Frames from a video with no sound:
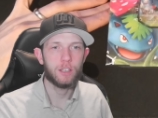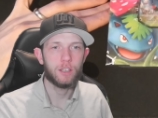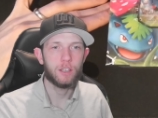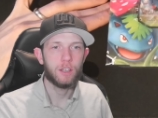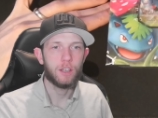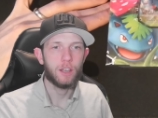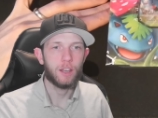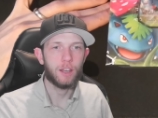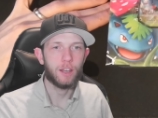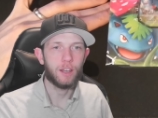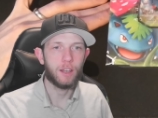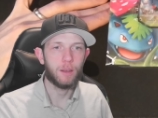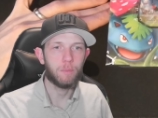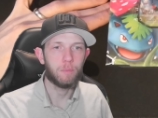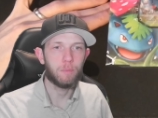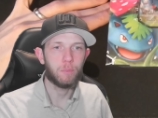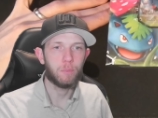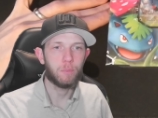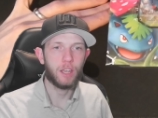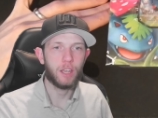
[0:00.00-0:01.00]

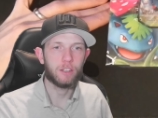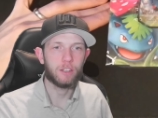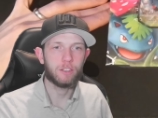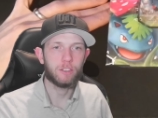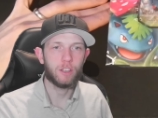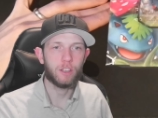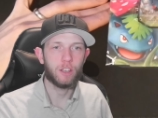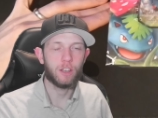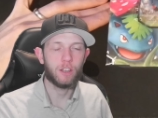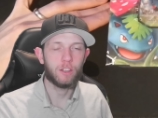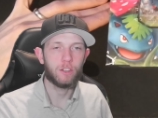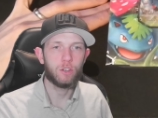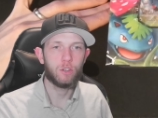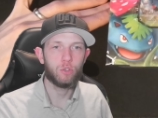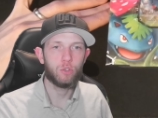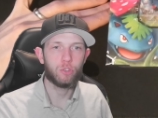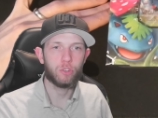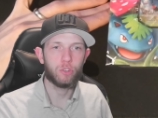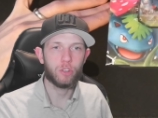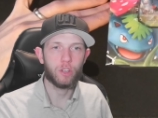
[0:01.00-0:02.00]
But yeah, it's the new
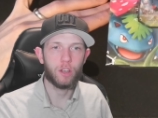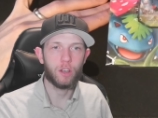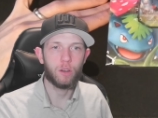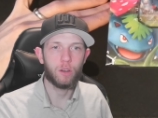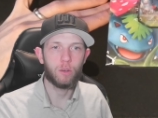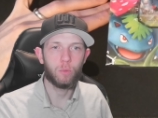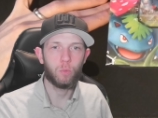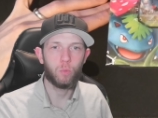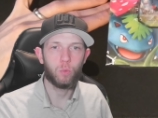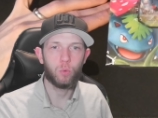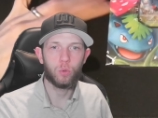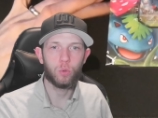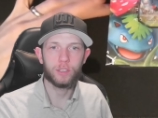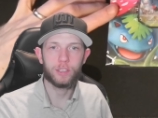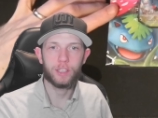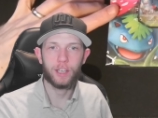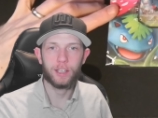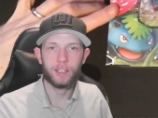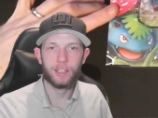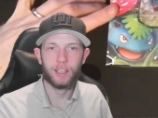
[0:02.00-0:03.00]
style water
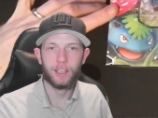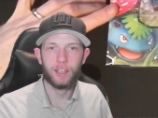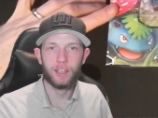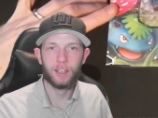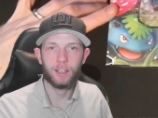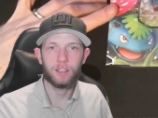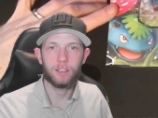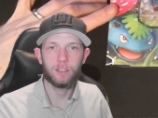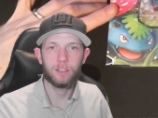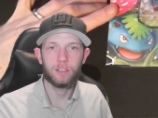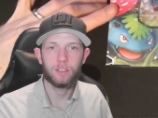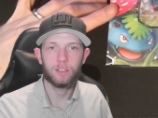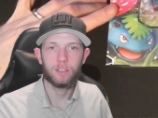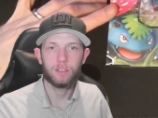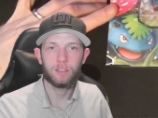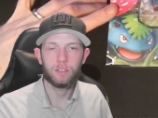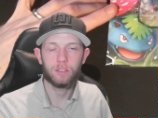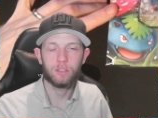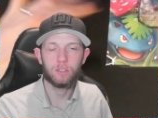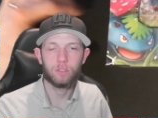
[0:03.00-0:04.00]
deck and
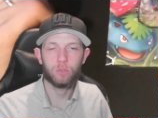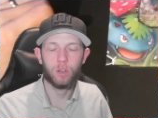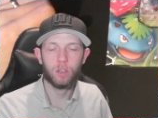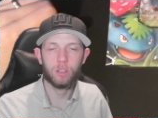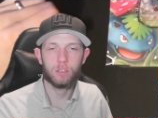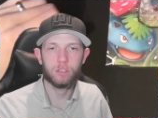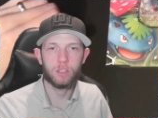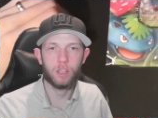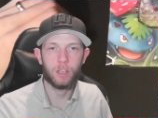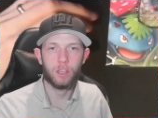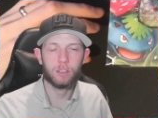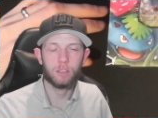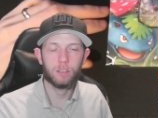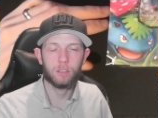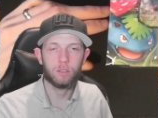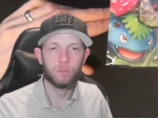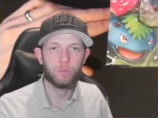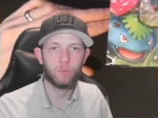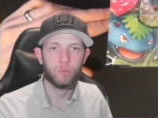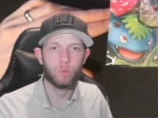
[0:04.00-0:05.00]
grass deck
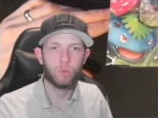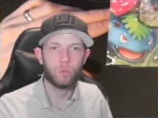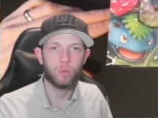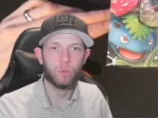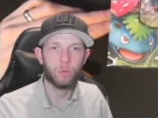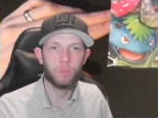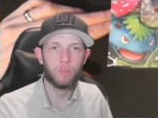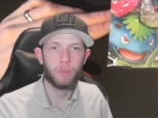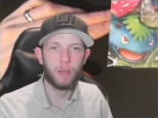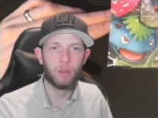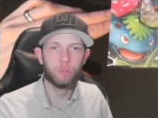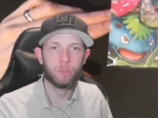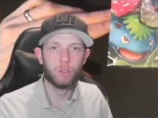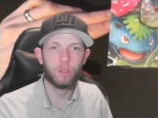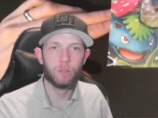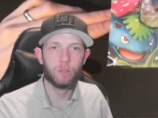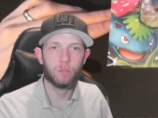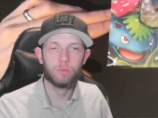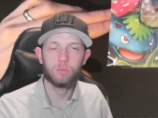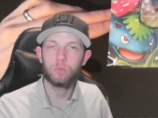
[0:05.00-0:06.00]
for battle
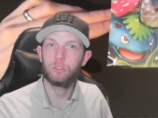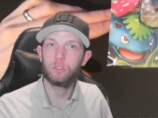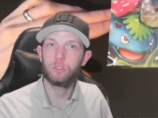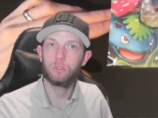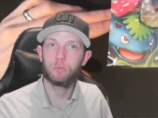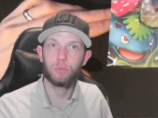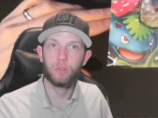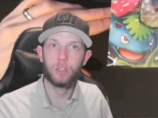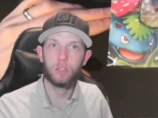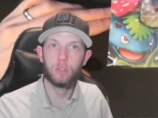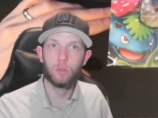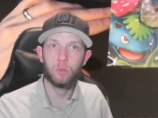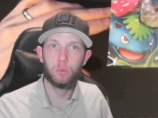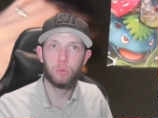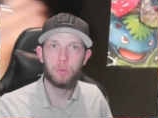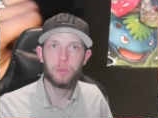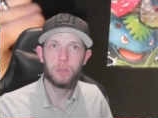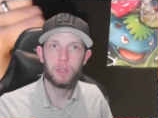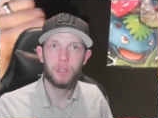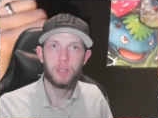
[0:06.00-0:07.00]
styles, which is pretty cool.
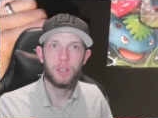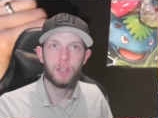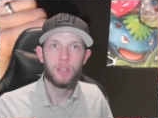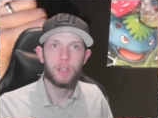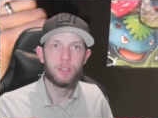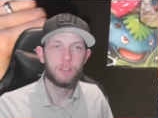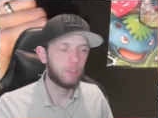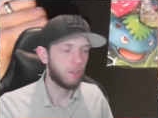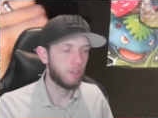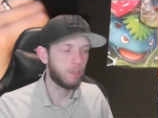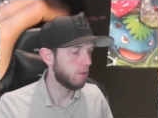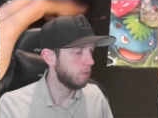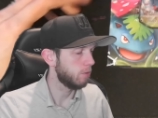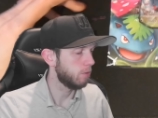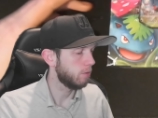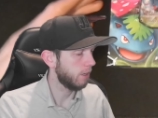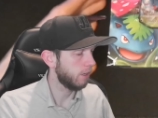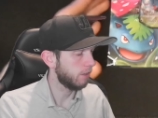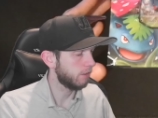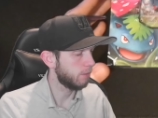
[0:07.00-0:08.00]
So
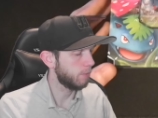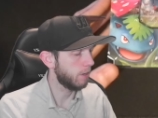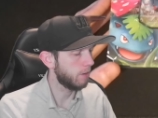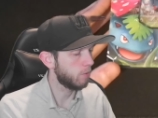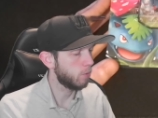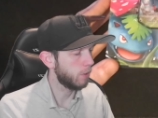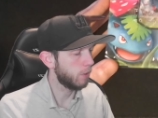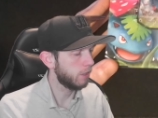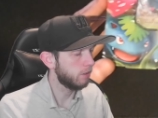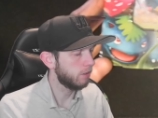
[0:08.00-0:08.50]
that's a bit of a win.